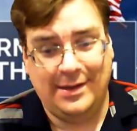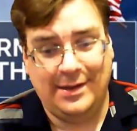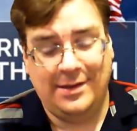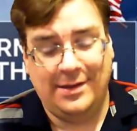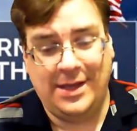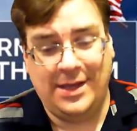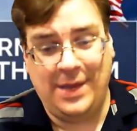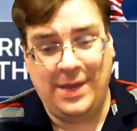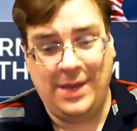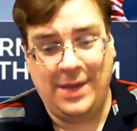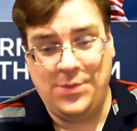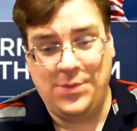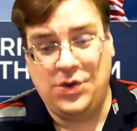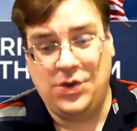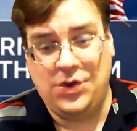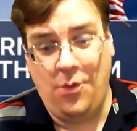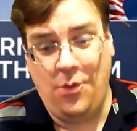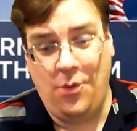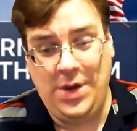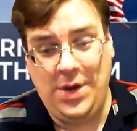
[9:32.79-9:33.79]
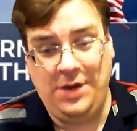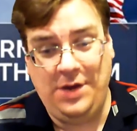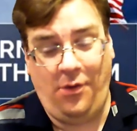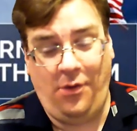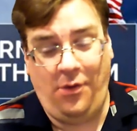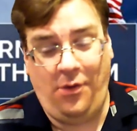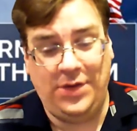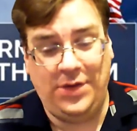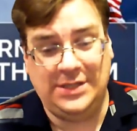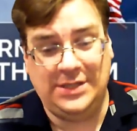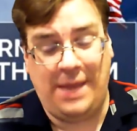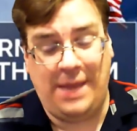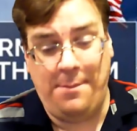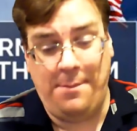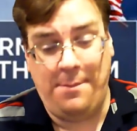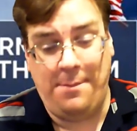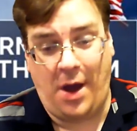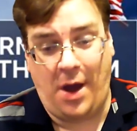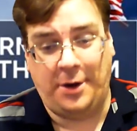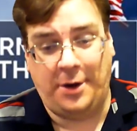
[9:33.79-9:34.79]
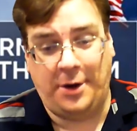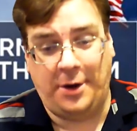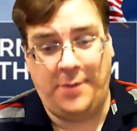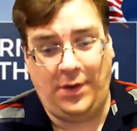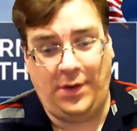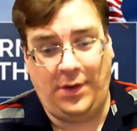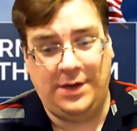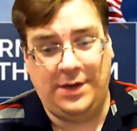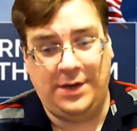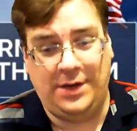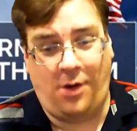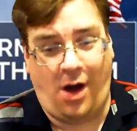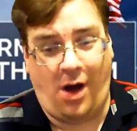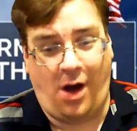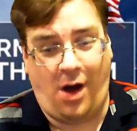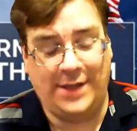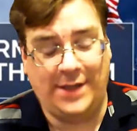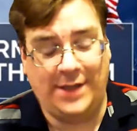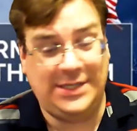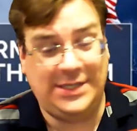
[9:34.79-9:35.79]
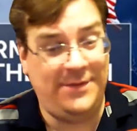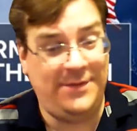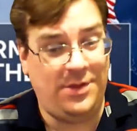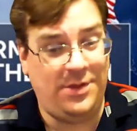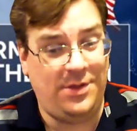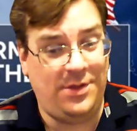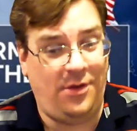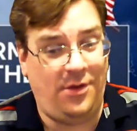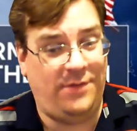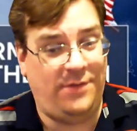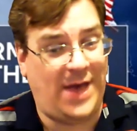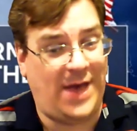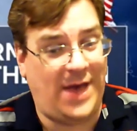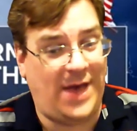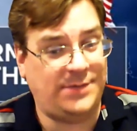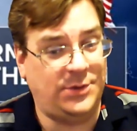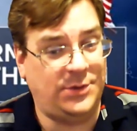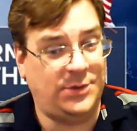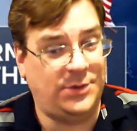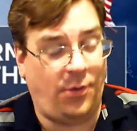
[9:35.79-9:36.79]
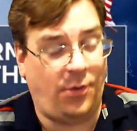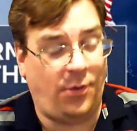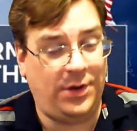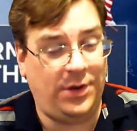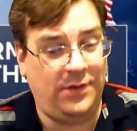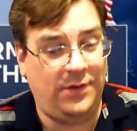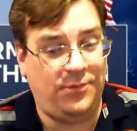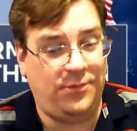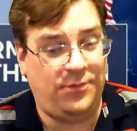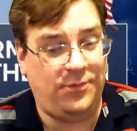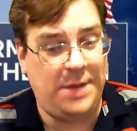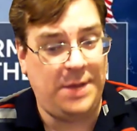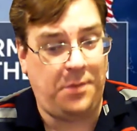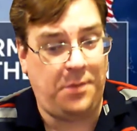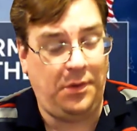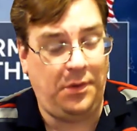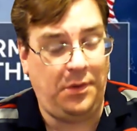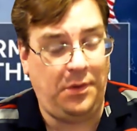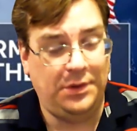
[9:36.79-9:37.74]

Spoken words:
They keep doing all these empire building odds, even though the vast majority of people